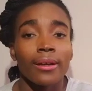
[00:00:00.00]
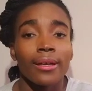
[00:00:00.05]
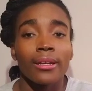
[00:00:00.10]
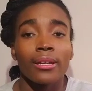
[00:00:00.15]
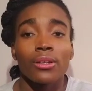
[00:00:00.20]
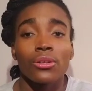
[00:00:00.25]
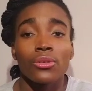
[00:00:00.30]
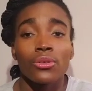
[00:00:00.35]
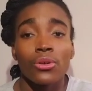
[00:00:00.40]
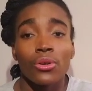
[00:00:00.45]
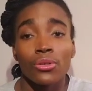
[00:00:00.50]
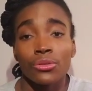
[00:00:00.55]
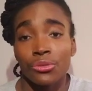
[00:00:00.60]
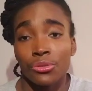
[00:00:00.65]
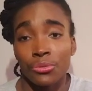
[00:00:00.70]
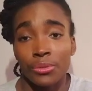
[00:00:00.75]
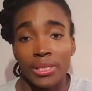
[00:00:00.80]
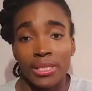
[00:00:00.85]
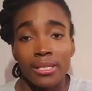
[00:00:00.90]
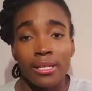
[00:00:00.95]
in a new
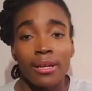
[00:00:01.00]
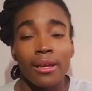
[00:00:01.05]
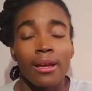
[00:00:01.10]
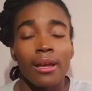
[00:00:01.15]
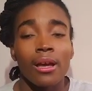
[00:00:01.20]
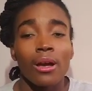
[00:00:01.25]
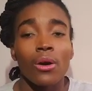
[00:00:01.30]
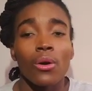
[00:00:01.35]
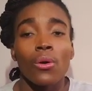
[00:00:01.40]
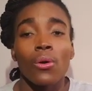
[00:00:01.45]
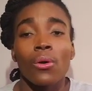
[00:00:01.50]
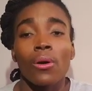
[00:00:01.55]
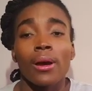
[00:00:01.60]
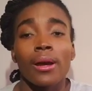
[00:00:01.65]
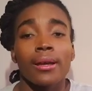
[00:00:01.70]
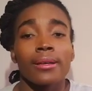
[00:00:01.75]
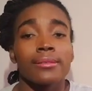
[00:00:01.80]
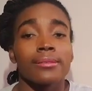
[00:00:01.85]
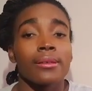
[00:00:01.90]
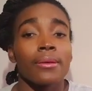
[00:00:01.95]
country,
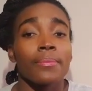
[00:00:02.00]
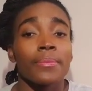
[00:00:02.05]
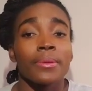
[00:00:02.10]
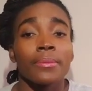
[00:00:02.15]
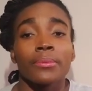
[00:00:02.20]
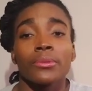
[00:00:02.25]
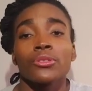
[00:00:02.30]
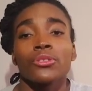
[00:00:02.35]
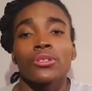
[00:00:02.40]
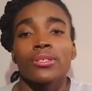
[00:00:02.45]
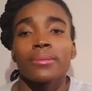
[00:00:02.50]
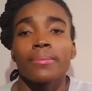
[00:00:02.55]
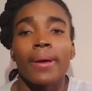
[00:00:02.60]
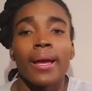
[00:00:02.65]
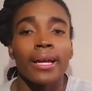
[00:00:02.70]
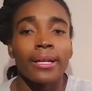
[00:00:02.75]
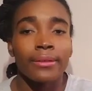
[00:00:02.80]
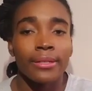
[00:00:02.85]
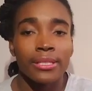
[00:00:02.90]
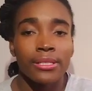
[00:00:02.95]
or some people just
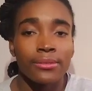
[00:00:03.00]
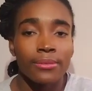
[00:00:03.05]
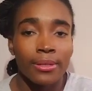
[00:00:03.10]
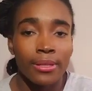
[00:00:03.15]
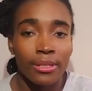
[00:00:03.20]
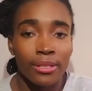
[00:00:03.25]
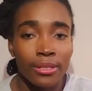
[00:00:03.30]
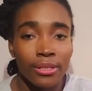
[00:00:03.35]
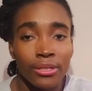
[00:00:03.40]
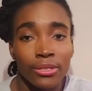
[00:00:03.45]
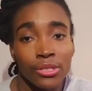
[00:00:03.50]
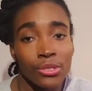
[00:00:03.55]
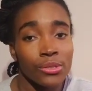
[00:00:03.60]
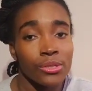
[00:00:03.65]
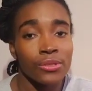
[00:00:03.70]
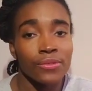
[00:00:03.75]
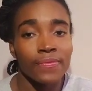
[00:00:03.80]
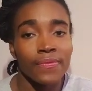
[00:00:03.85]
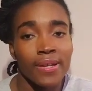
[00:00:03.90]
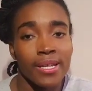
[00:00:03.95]
migrate to another
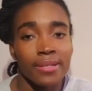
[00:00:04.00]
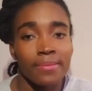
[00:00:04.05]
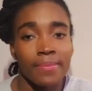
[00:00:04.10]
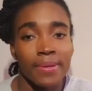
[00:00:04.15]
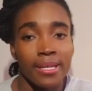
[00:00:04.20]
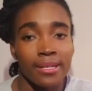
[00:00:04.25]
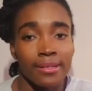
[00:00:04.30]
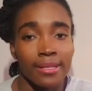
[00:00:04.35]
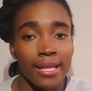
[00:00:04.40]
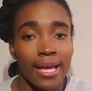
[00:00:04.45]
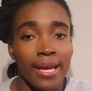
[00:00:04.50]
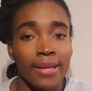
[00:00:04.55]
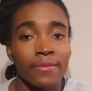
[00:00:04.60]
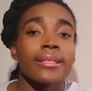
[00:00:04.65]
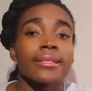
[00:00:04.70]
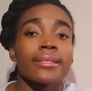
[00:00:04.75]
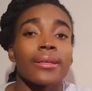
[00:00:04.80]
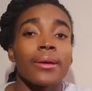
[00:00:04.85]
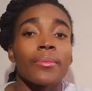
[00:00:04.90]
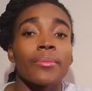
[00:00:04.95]
country to find a better
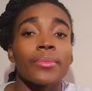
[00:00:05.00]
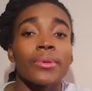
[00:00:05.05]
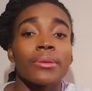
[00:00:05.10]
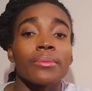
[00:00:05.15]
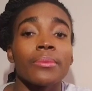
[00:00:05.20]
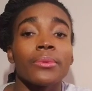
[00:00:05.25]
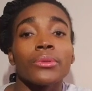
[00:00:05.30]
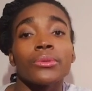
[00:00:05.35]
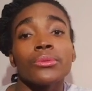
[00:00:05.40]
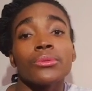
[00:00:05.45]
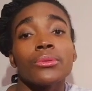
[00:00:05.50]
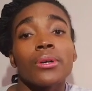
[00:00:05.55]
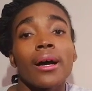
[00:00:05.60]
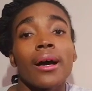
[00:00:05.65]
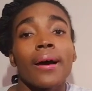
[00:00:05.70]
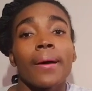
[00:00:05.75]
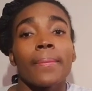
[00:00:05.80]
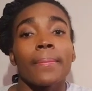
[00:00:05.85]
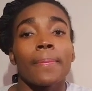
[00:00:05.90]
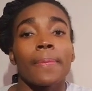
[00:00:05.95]
life. Some people,
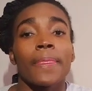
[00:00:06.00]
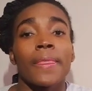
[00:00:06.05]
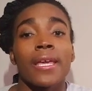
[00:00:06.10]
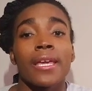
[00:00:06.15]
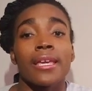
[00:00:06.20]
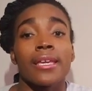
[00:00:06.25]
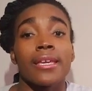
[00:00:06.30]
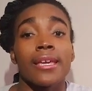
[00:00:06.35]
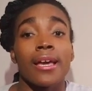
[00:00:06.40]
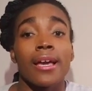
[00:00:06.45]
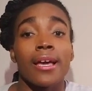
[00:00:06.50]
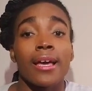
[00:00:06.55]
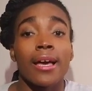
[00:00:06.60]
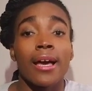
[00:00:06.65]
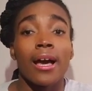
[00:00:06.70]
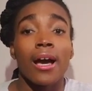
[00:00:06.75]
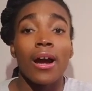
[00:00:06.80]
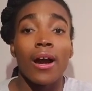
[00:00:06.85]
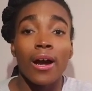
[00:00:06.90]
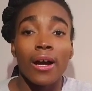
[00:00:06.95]
um, they
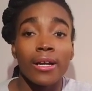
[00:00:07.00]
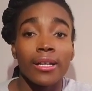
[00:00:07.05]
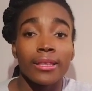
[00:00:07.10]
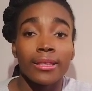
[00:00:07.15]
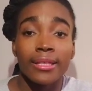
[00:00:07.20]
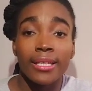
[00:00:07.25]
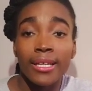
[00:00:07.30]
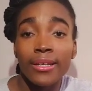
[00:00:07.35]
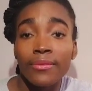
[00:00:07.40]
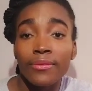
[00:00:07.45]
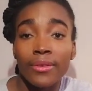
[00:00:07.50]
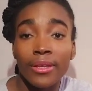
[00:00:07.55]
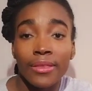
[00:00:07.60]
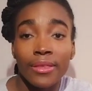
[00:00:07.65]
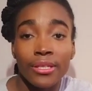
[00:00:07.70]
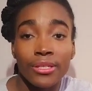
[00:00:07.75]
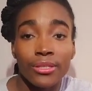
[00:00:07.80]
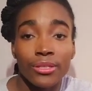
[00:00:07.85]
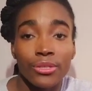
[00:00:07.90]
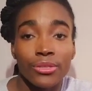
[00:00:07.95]
live in
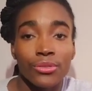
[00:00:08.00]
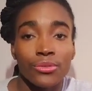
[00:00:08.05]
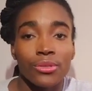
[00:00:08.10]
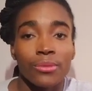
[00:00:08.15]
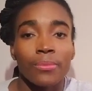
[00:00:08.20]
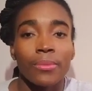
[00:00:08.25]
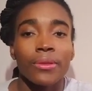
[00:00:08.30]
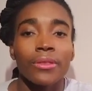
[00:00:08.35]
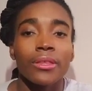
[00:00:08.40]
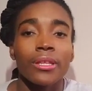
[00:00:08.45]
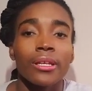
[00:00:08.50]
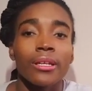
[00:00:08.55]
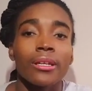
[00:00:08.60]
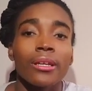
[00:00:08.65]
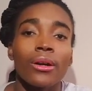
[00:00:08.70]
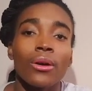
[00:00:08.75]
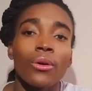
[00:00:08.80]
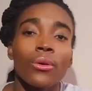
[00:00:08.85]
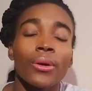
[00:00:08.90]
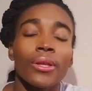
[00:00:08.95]
this country, but they
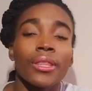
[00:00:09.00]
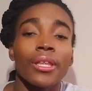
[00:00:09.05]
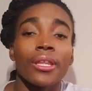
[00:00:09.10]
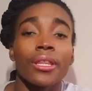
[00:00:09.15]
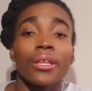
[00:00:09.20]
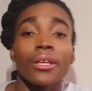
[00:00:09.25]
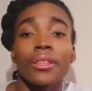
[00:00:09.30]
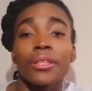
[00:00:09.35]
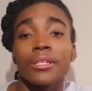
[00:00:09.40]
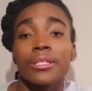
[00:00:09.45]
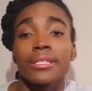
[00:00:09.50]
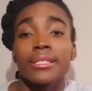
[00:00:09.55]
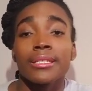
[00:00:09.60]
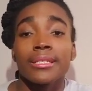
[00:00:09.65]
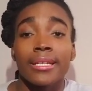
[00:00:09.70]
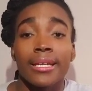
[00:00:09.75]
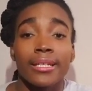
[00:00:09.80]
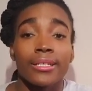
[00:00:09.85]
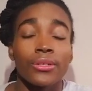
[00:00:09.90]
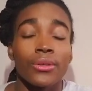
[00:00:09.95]
go in another
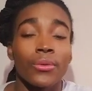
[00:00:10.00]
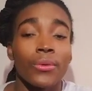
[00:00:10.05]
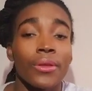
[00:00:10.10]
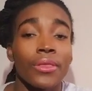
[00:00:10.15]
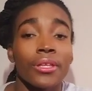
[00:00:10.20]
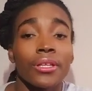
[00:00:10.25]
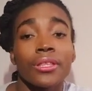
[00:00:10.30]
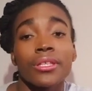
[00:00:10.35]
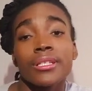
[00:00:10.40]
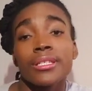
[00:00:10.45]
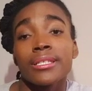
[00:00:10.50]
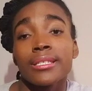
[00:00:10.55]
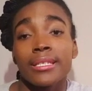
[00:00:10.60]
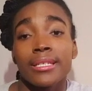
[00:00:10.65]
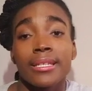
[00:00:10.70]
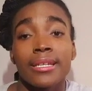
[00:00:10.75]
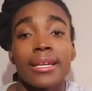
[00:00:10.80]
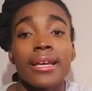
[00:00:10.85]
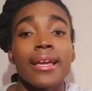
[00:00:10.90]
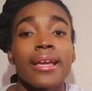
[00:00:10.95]
state or another
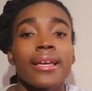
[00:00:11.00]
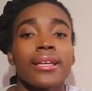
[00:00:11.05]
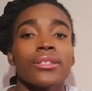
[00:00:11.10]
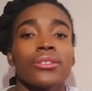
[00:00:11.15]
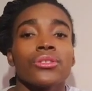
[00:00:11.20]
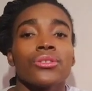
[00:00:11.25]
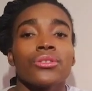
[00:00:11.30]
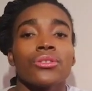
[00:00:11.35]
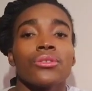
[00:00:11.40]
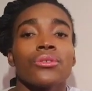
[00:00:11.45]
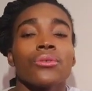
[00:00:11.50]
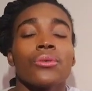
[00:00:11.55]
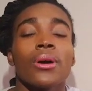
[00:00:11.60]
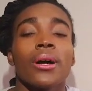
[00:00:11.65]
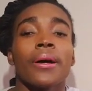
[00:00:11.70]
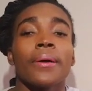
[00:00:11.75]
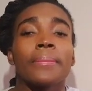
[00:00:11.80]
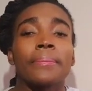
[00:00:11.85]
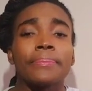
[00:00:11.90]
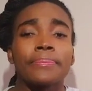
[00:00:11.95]
city to
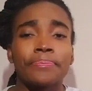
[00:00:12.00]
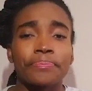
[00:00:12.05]
um,